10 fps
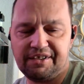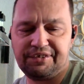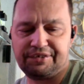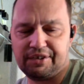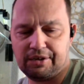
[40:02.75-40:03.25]

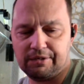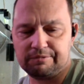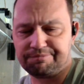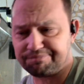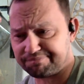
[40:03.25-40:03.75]
So
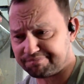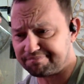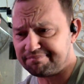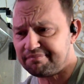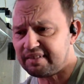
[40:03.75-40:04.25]

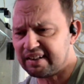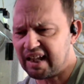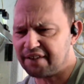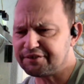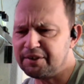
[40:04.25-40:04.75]

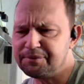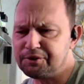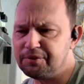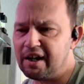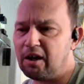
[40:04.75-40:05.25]
live streams
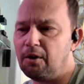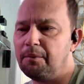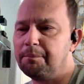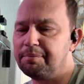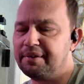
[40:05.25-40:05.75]
do help,